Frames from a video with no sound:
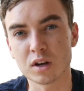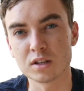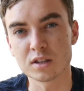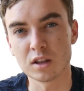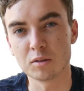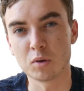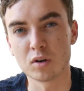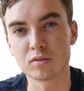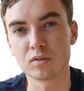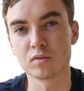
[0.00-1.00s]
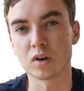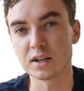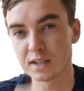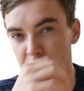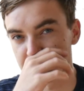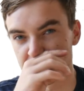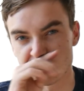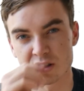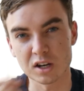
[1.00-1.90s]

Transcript: I send them off via text message.